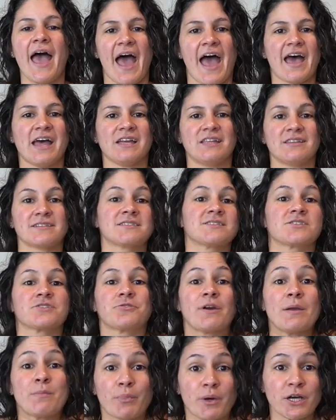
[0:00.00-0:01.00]
And this is a
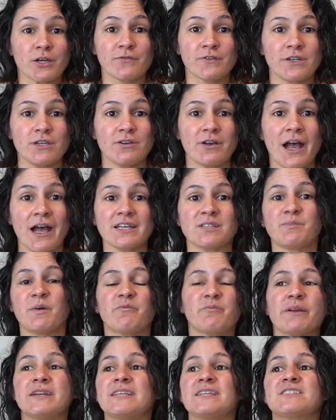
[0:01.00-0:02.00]
great perk for you guys.
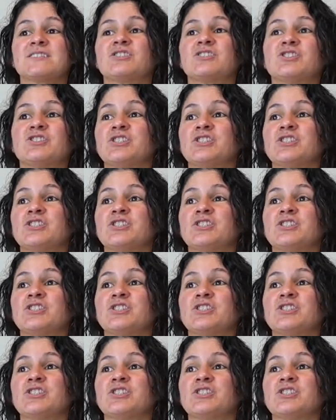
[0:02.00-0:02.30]
Buffbunny has